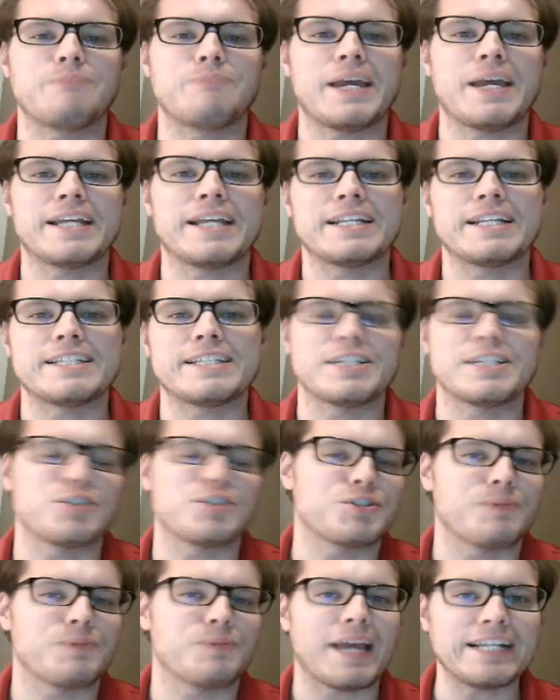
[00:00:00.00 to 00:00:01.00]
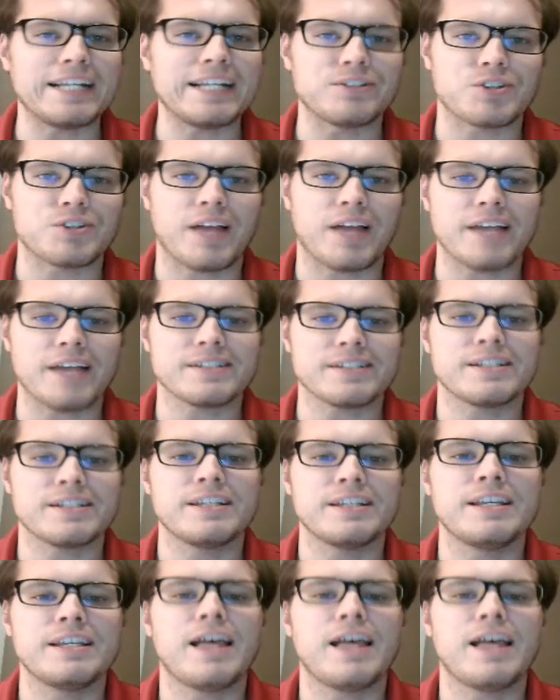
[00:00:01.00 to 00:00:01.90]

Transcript: paying attention to my English class.